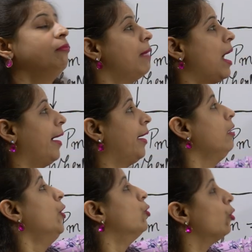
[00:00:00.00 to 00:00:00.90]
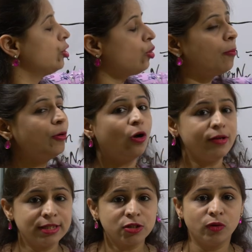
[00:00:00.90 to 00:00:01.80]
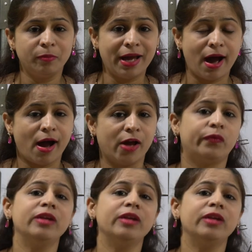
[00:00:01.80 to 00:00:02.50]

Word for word: my rotor copper losses will be high.